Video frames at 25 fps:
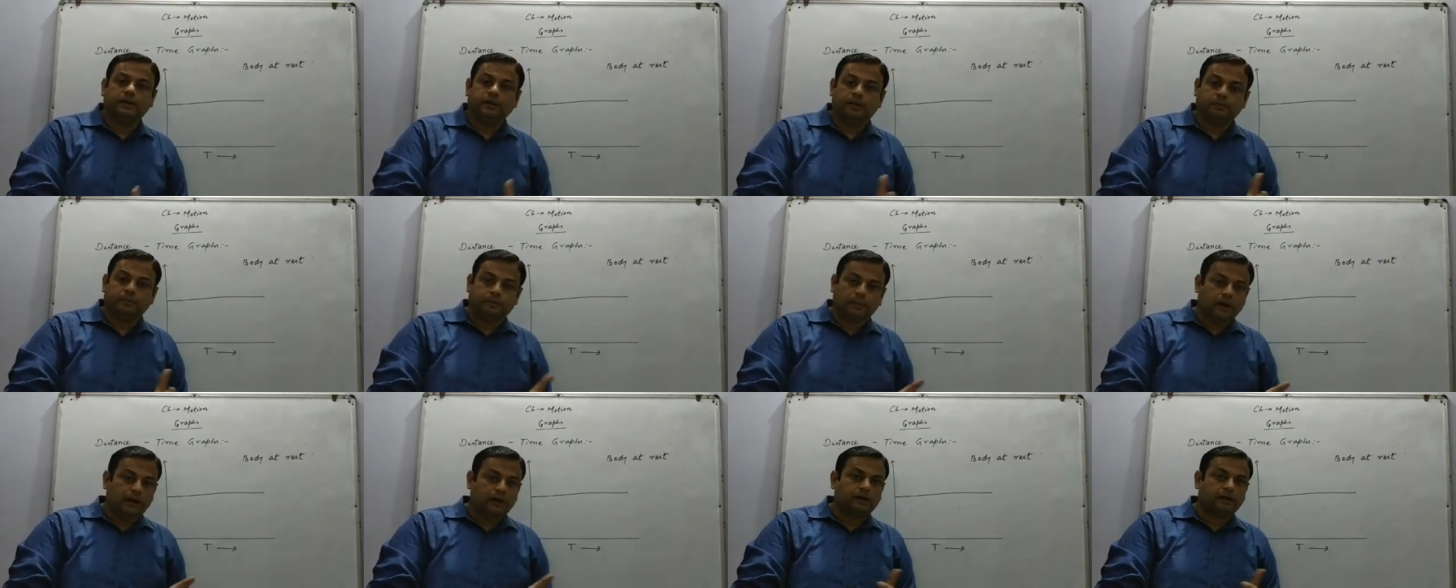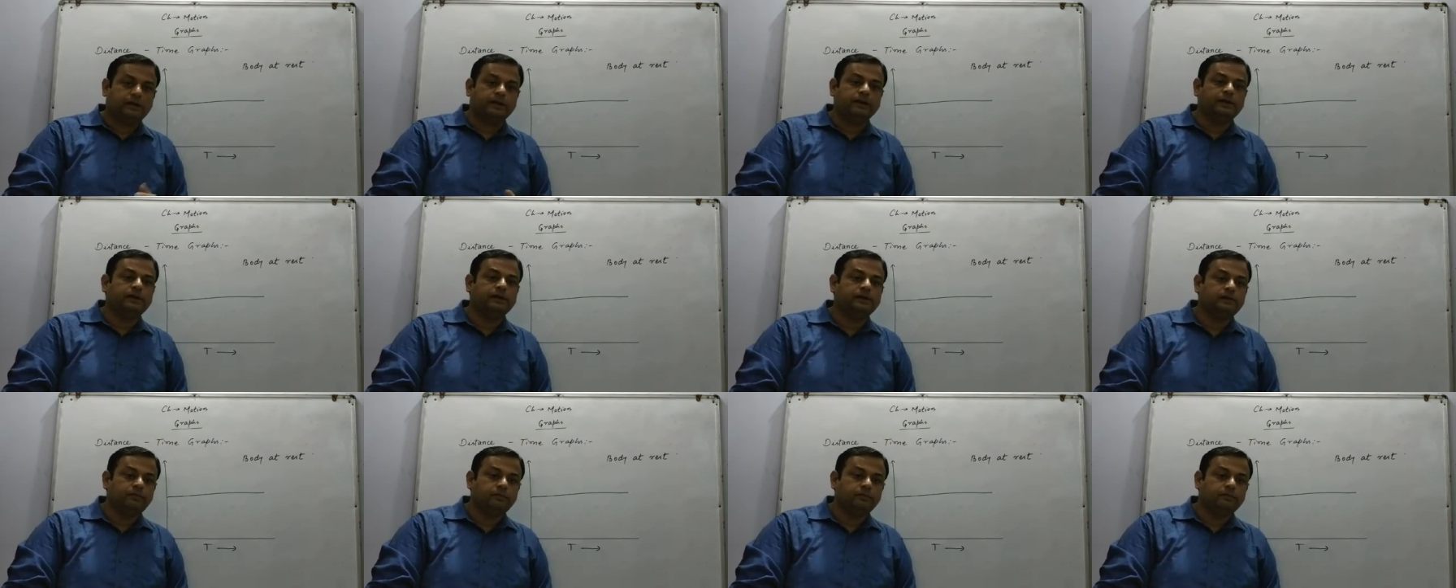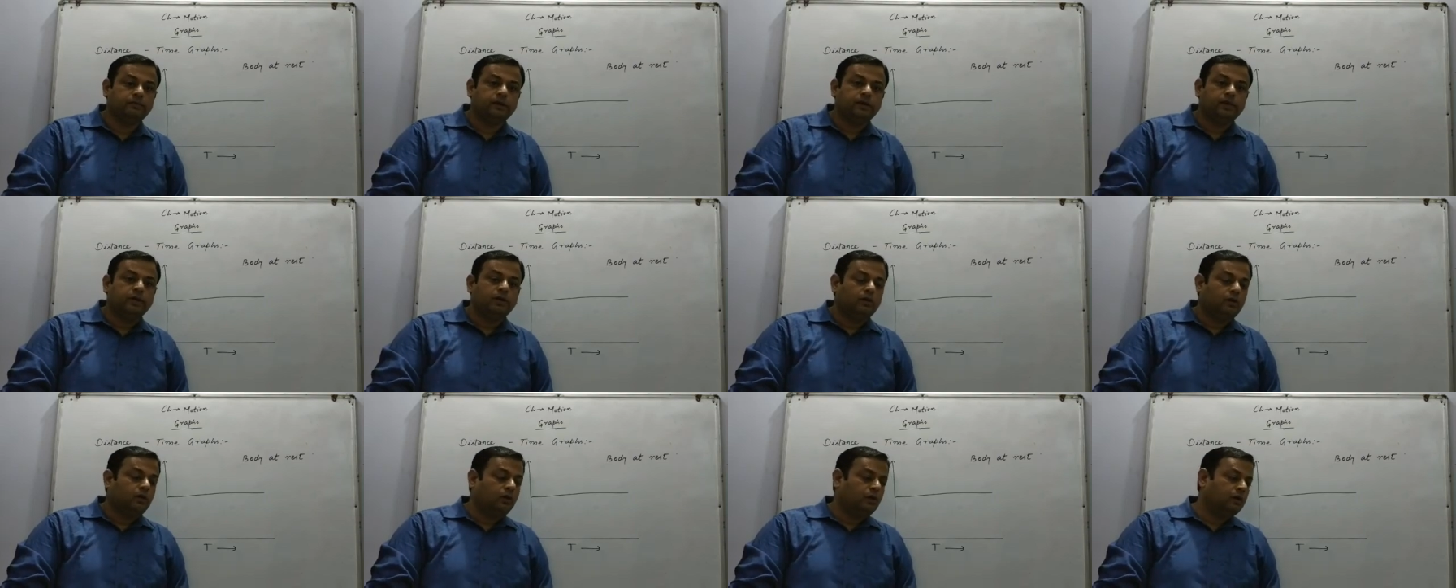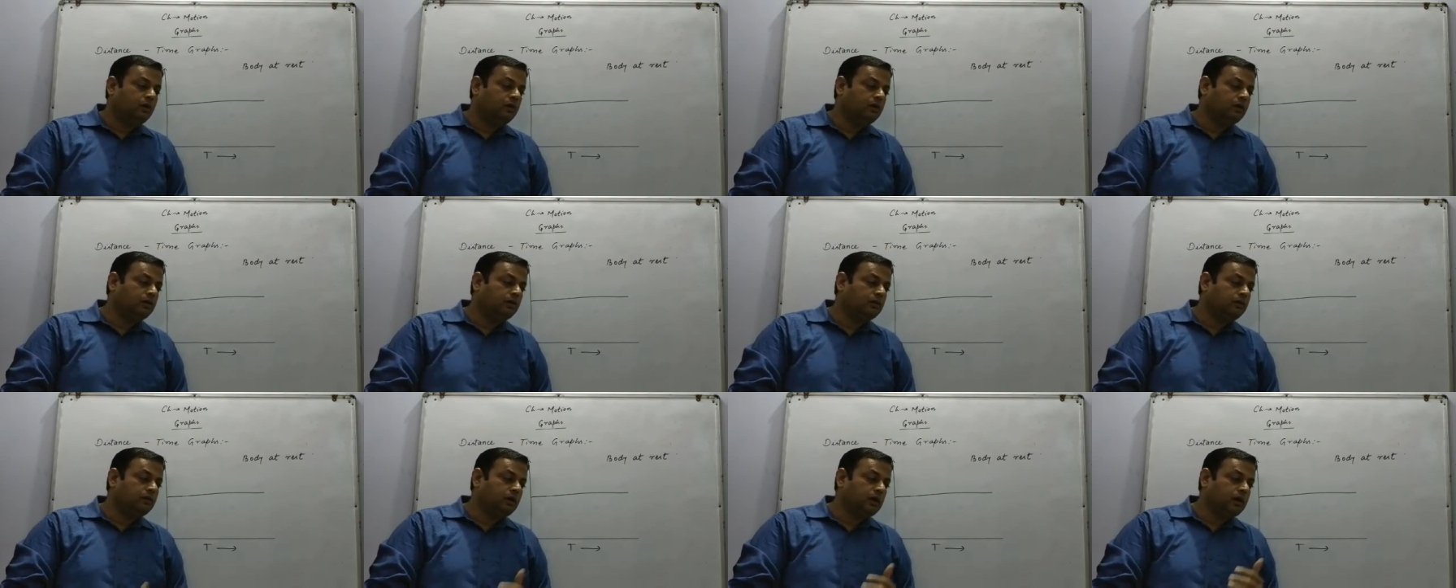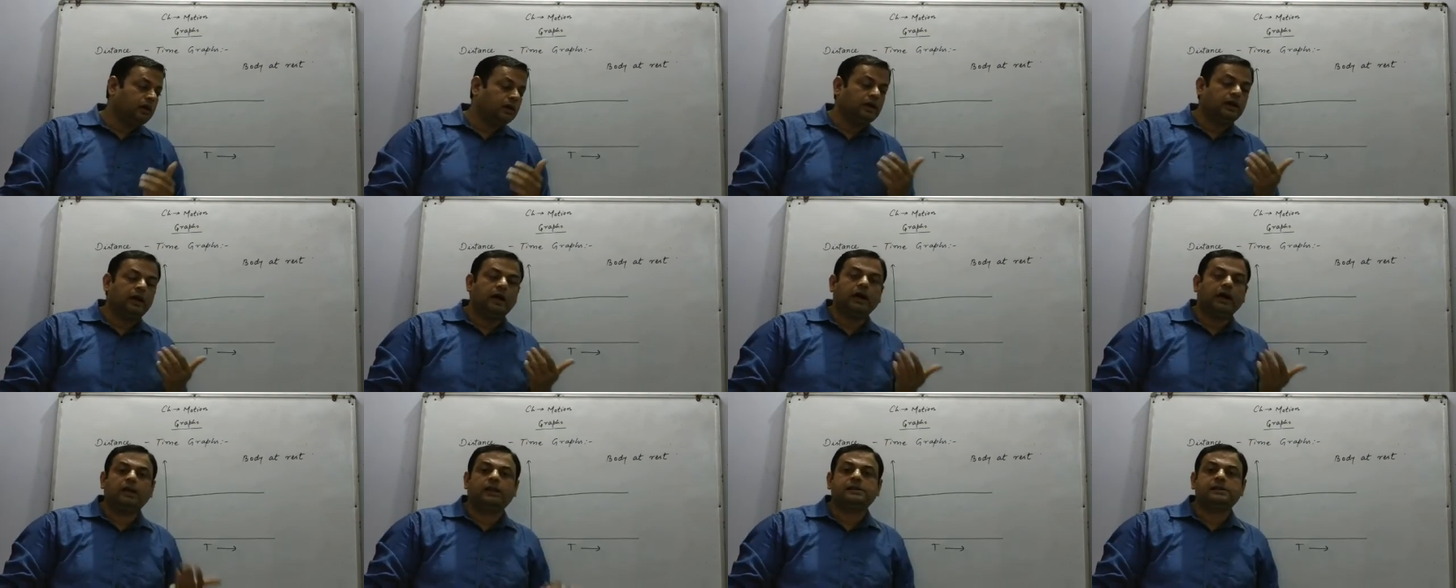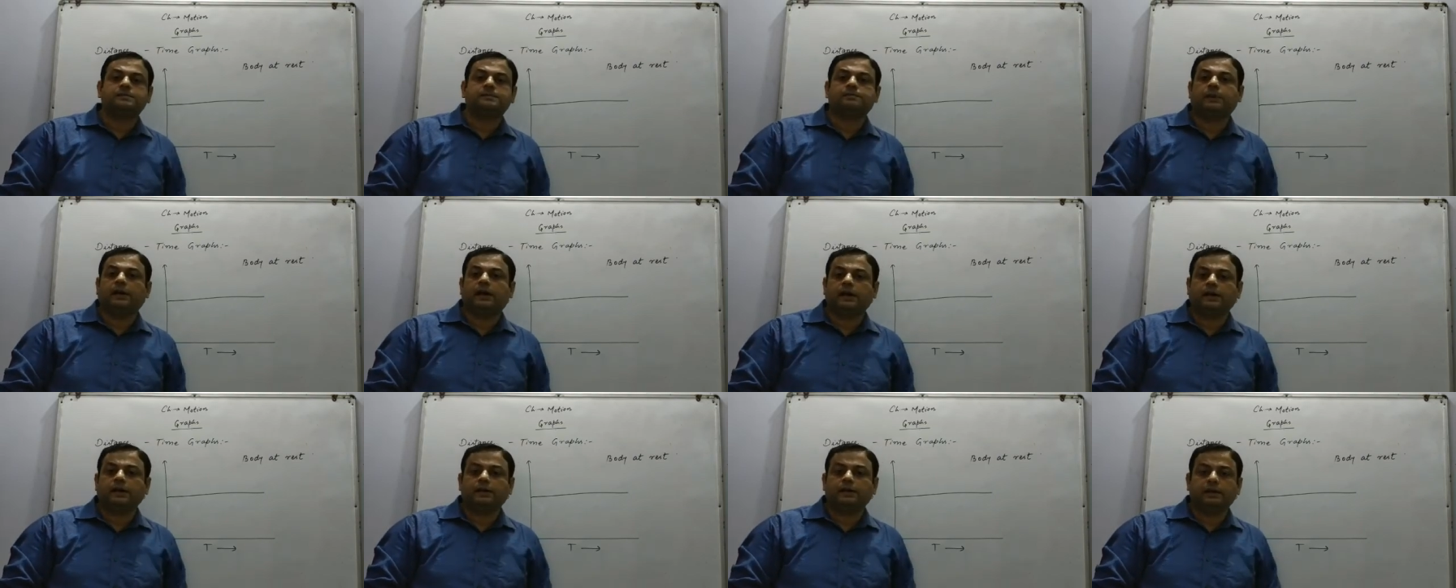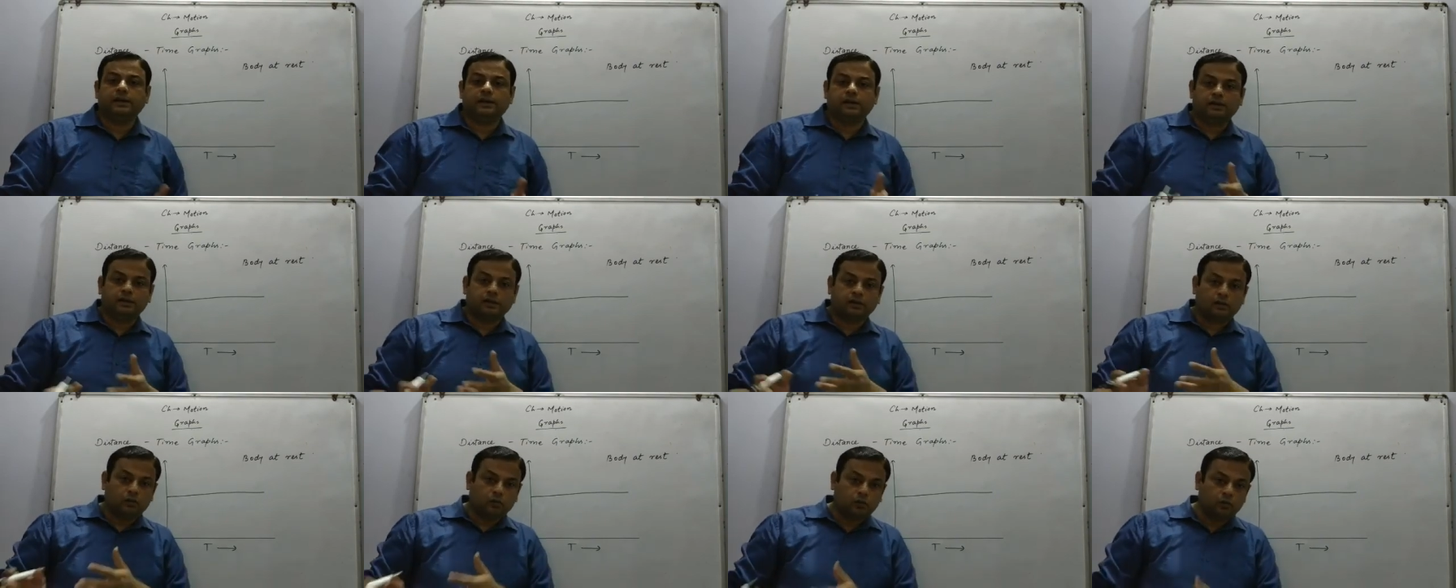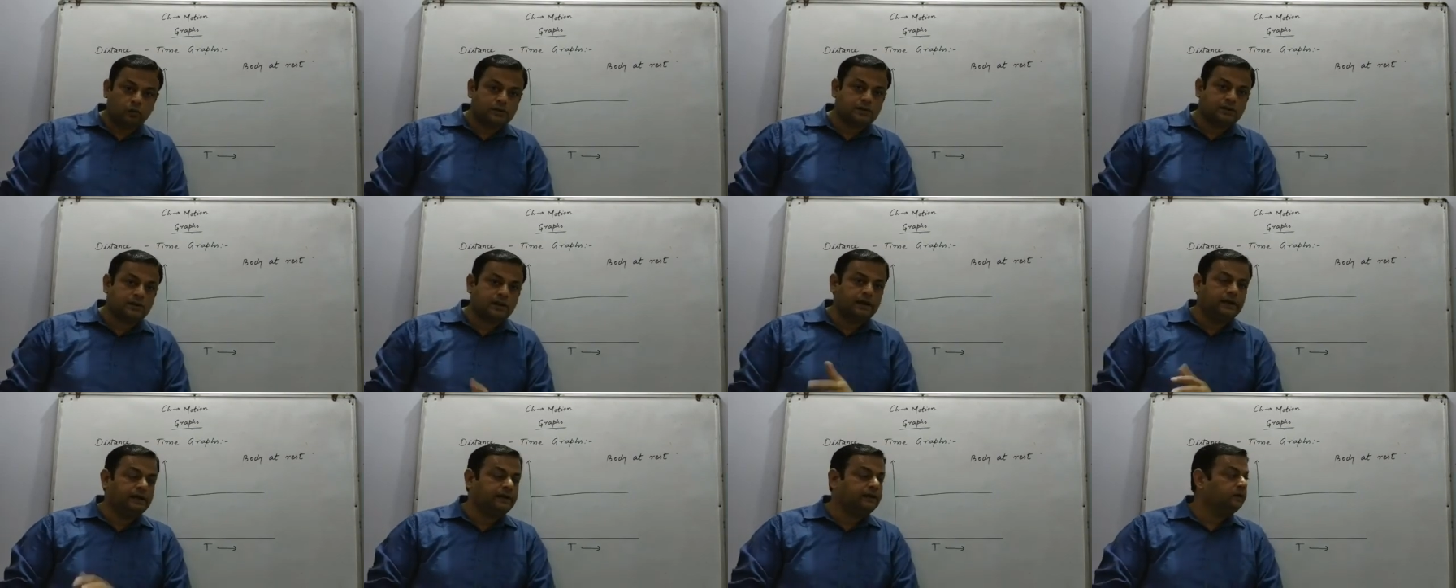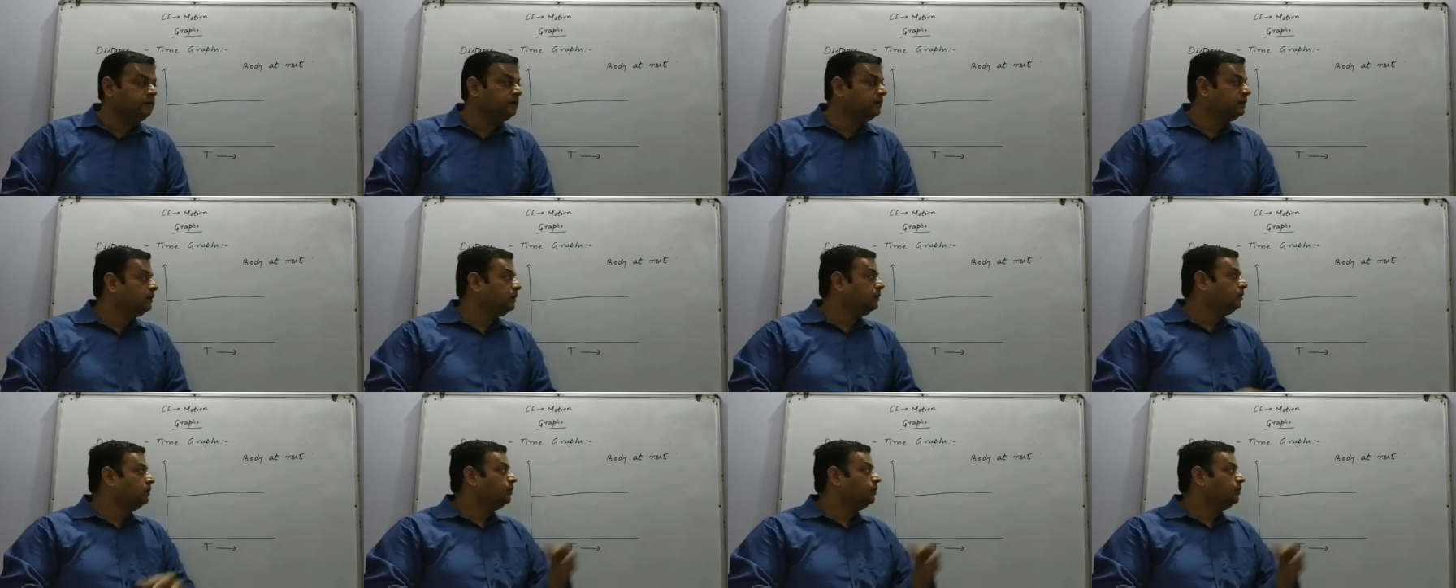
in a parking, or a car is parked near the roadside,